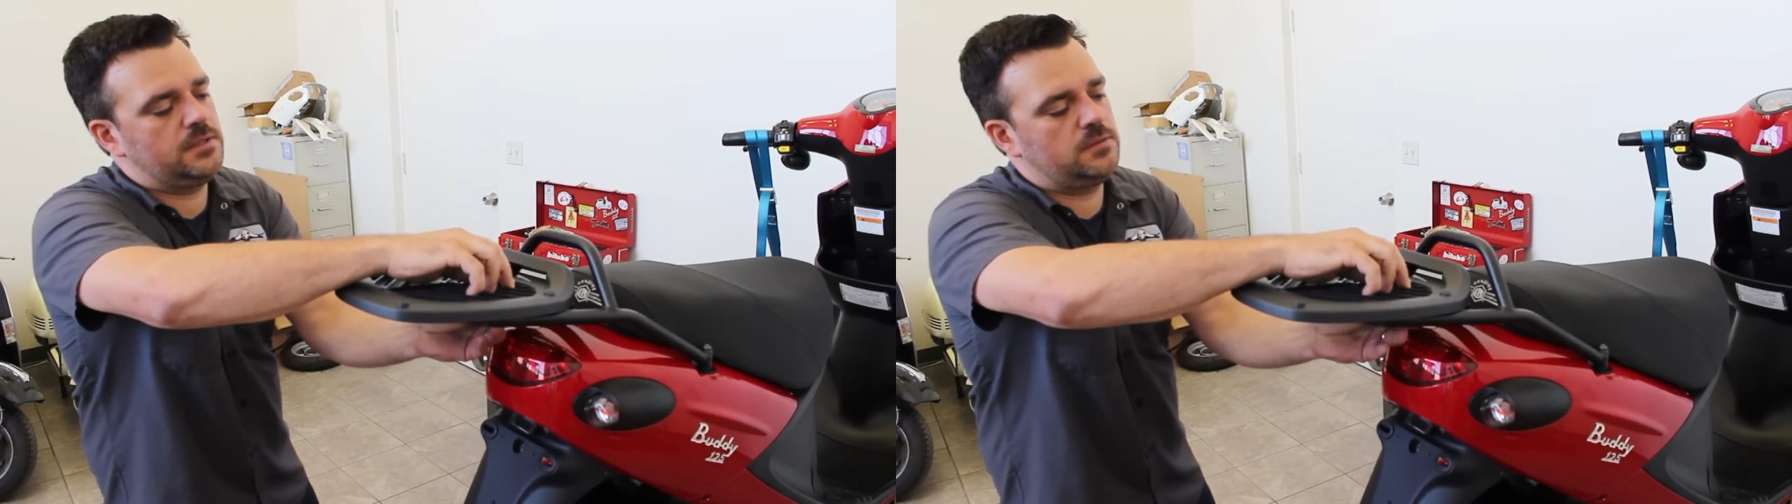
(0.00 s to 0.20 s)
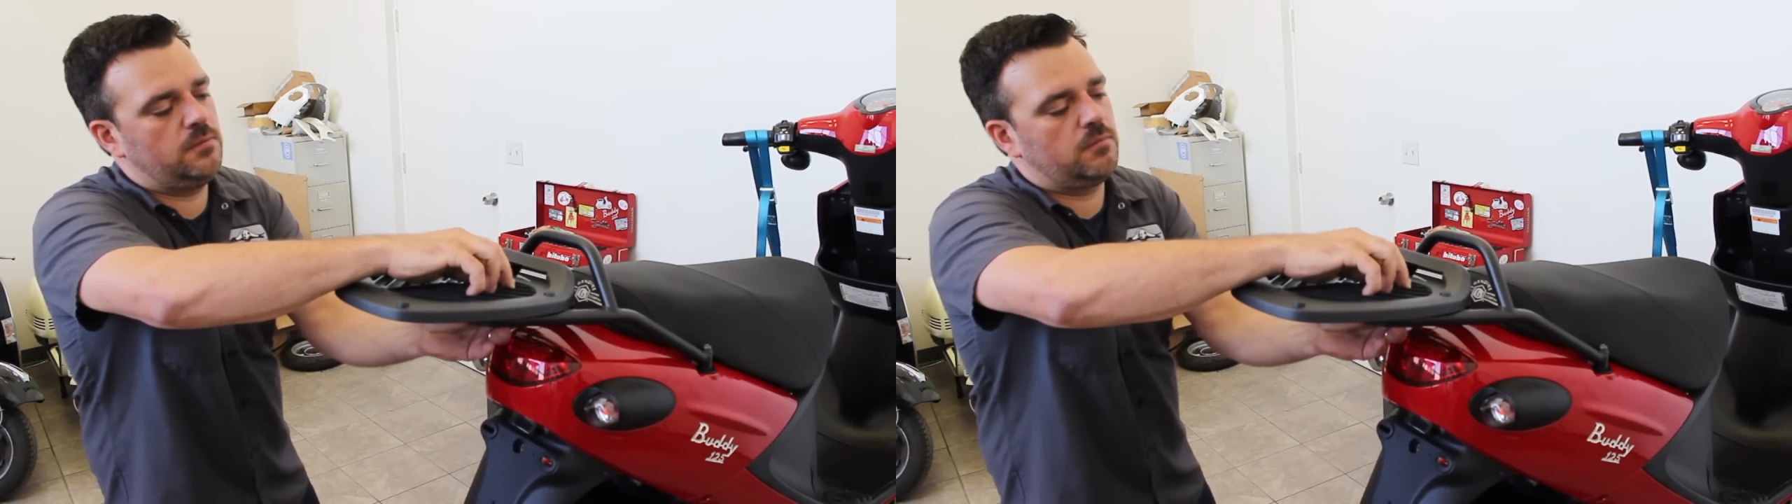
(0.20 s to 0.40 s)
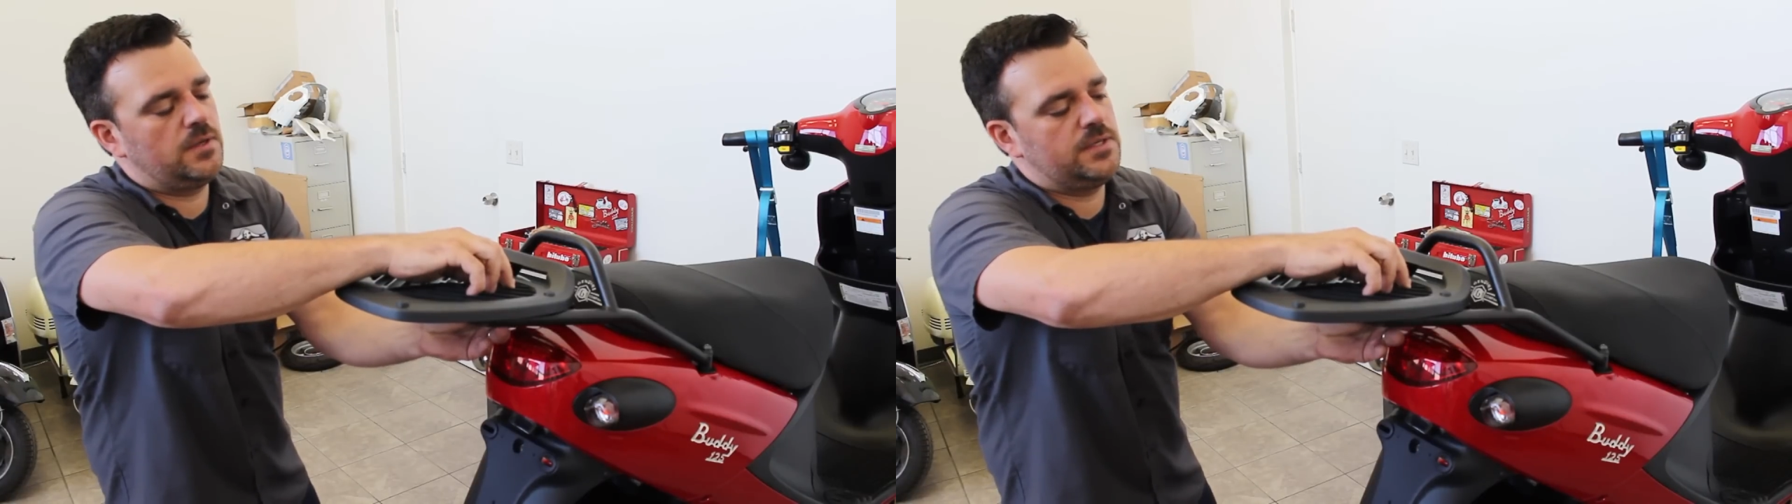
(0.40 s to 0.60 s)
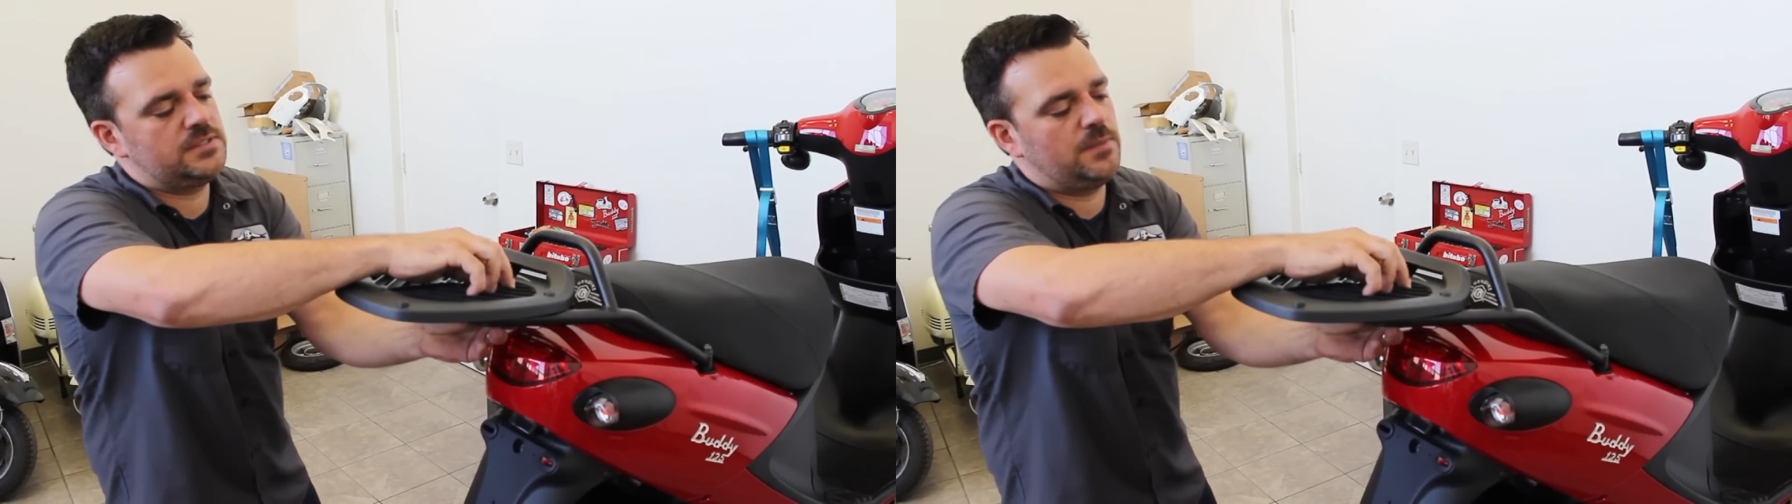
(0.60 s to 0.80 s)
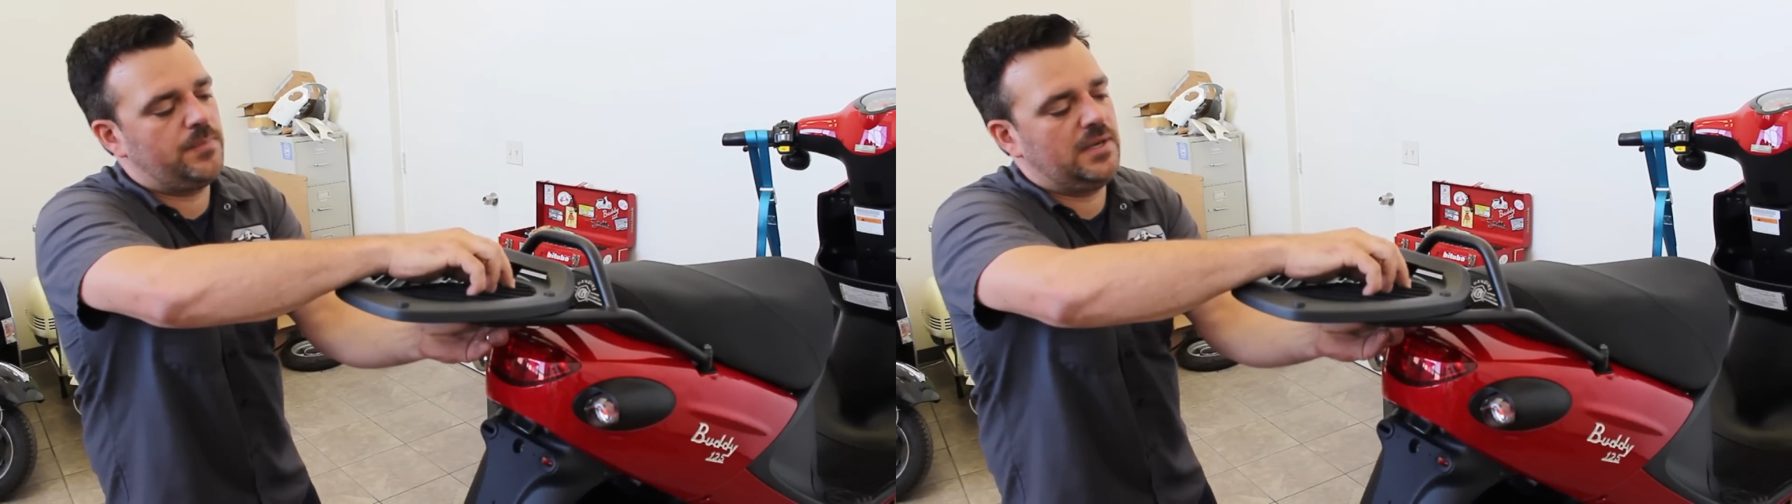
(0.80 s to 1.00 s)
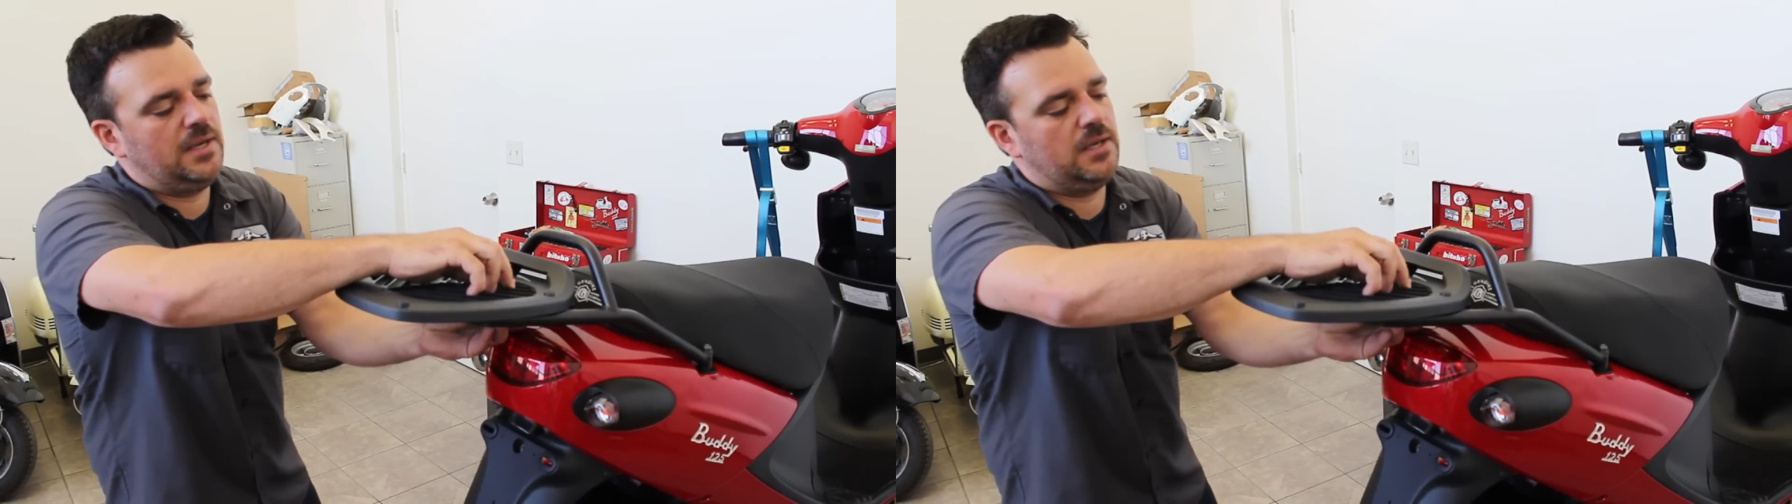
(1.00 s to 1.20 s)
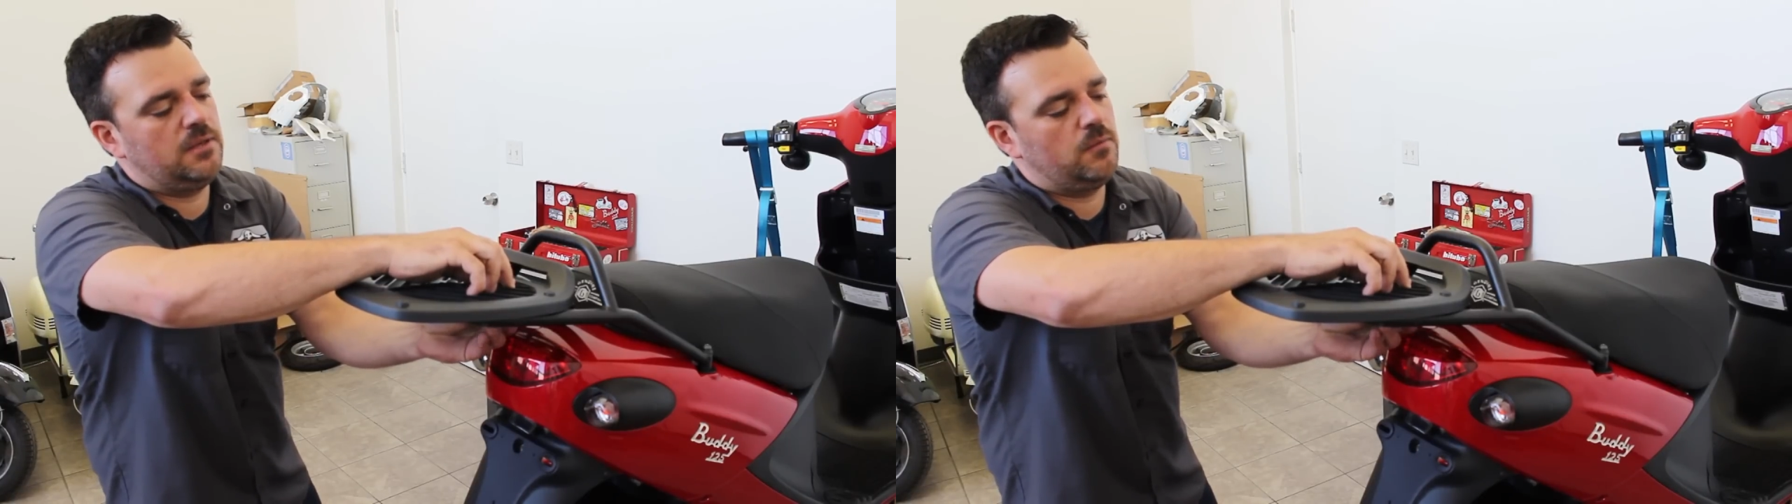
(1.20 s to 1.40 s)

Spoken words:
so we'll run this up by hand.